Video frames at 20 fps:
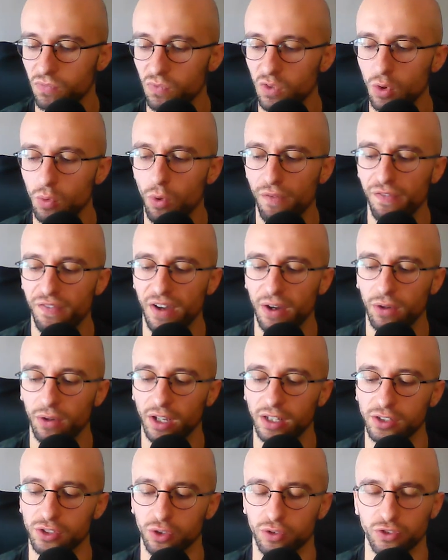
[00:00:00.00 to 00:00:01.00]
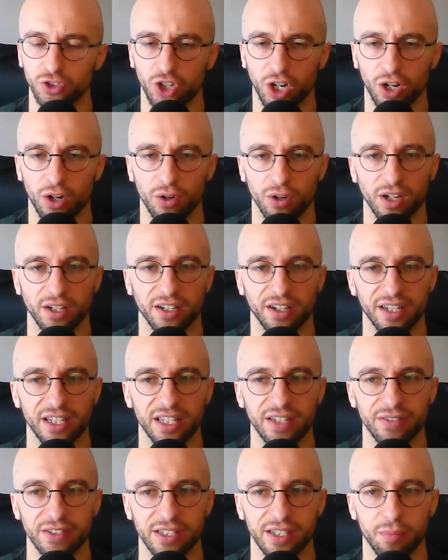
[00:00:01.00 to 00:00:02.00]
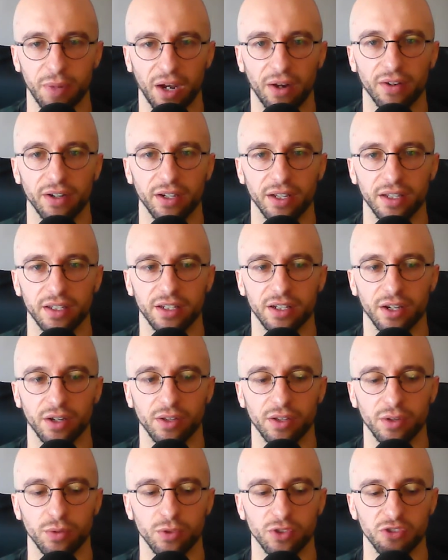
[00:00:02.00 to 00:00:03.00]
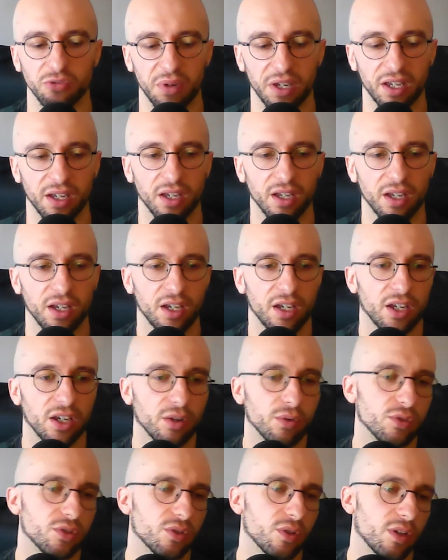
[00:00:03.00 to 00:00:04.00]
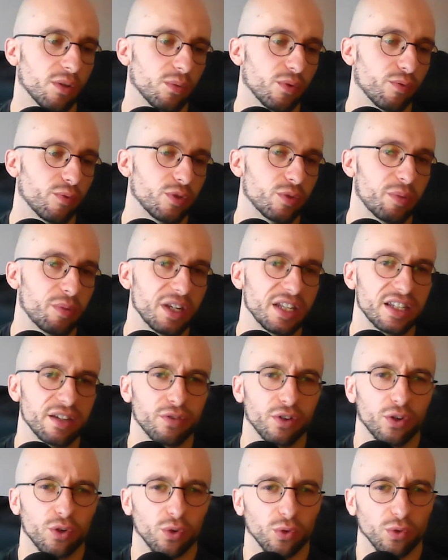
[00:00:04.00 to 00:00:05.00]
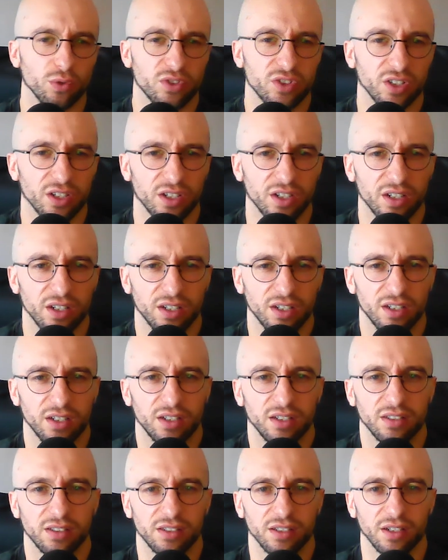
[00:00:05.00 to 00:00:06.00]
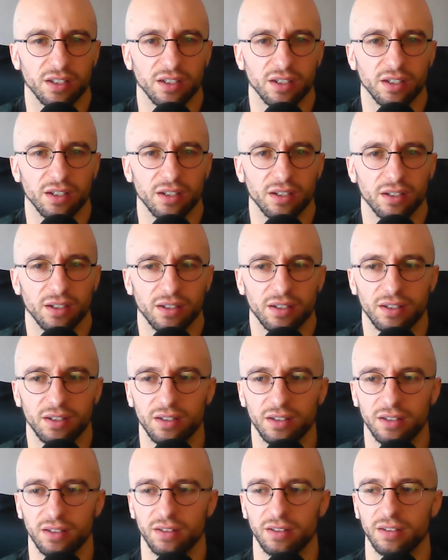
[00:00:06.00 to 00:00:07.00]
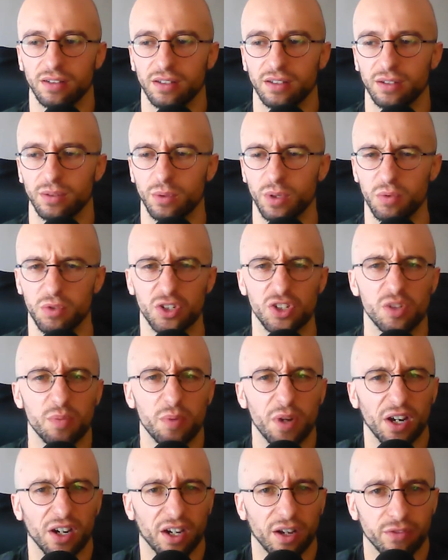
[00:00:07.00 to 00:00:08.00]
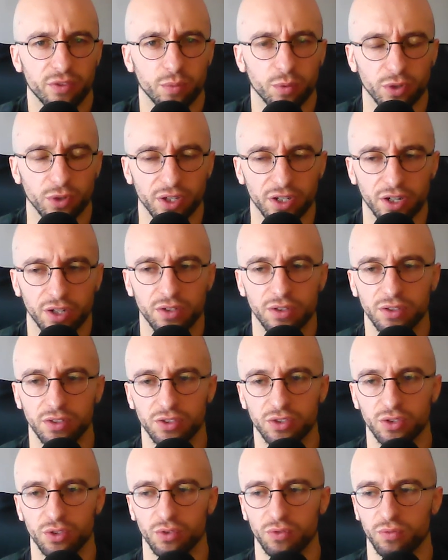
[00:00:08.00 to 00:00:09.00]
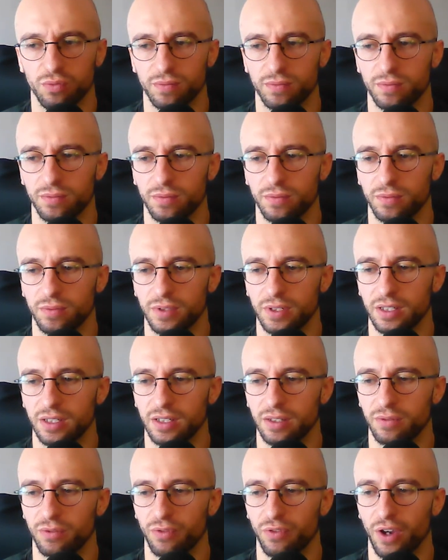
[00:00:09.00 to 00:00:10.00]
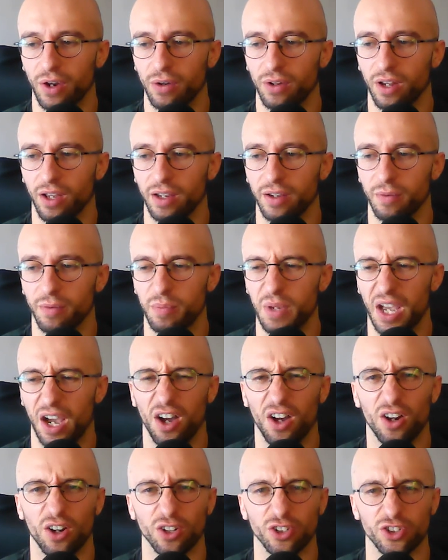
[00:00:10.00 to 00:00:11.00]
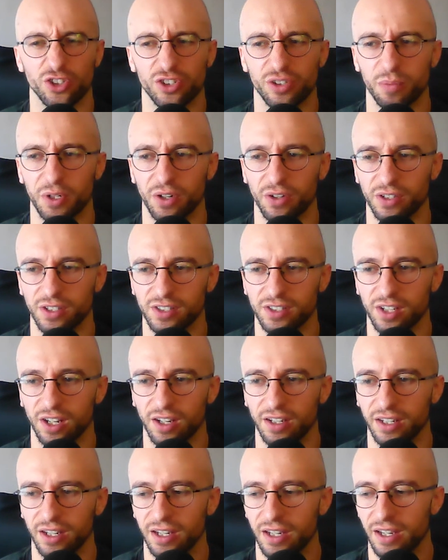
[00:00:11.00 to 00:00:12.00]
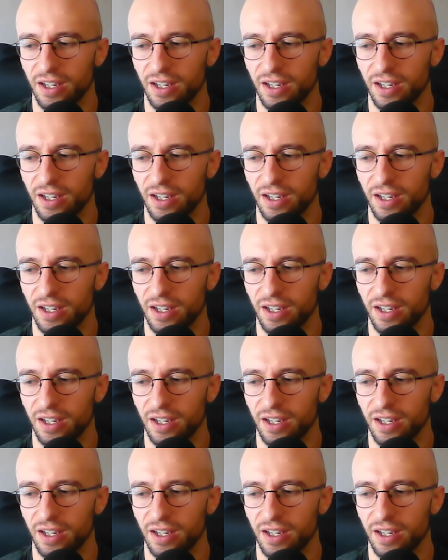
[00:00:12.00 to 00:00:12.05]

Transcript: what felt like sort of childlike naivety about it, you know, that was a bit it was it was a bit difficult to to it was just a bit uncomfortable, you know. You sort of it felt like a bit harsh, to be honest. Like